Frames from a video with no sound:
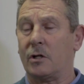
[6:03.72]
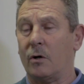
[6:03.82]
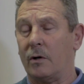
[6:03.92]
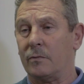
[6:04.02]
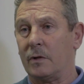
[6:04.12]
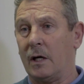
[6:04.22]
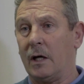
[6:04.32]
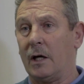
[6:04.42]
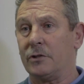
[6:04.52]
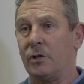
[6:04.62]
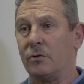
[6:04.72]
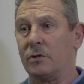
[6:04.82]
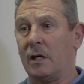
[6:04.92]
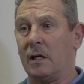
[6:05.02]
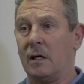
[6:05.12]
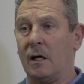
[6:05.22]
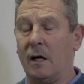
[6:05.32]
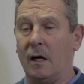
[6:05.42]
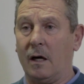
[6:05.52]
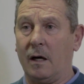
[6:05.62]
you go on and use
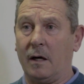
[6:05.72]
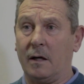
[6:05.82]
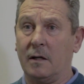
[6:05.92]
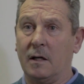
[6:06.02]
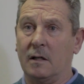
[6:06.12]
the